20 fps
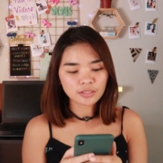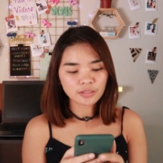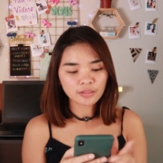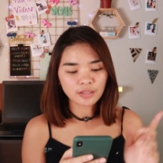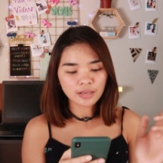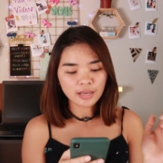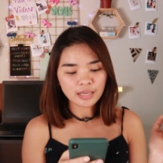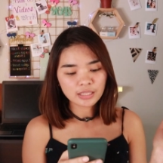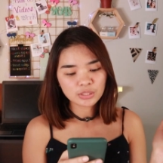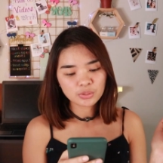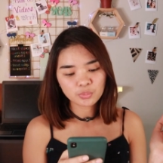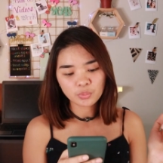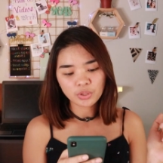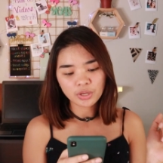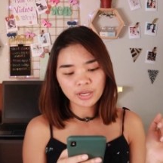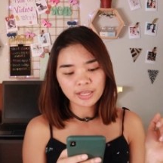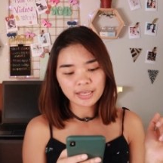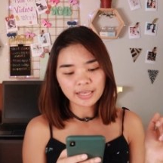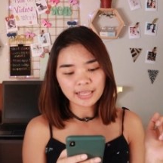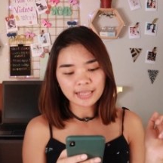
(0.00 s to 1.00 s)
So the next
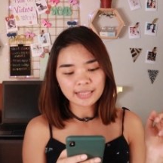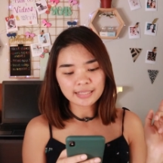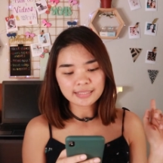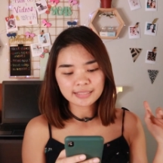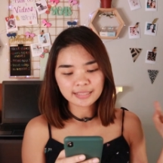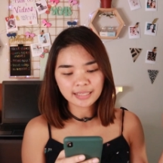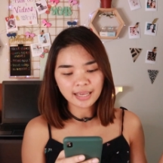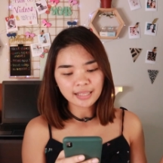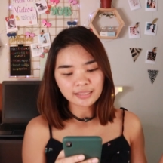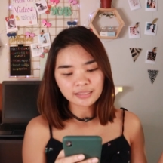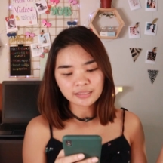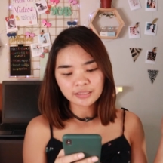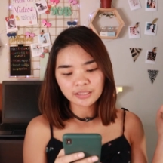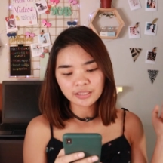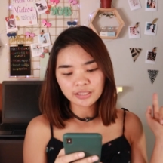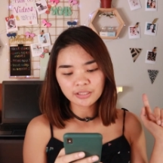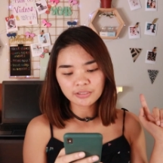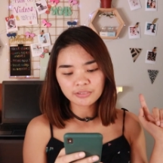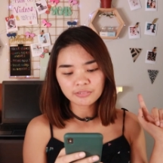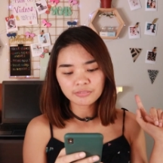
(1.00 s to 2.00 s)
one is
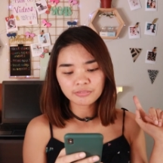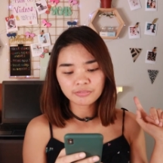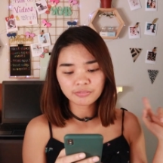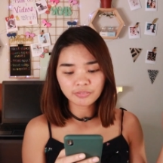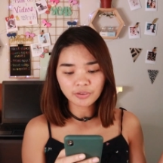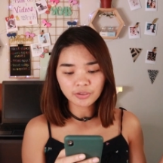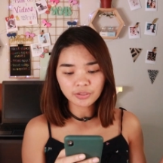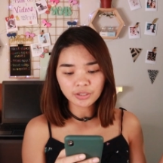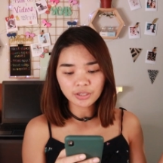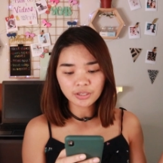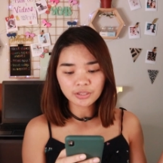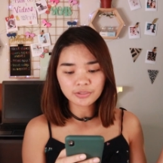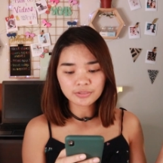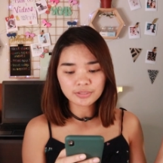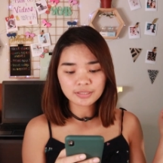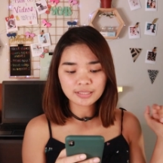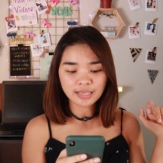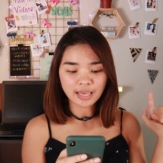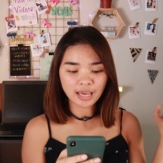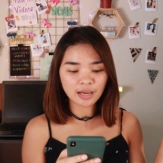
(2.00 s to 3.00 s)
calendar,
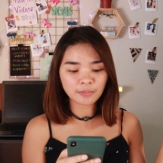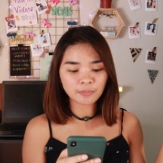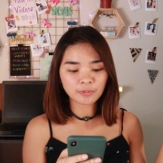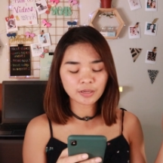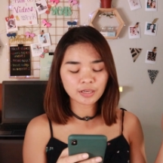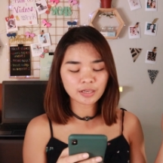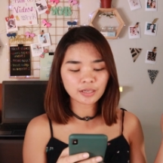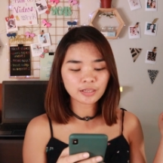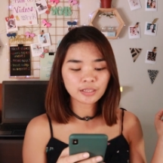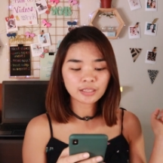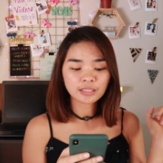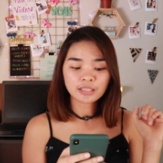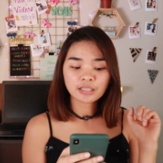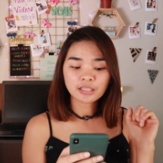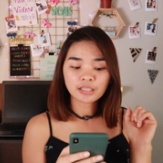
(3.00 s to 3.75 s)
photos, camera,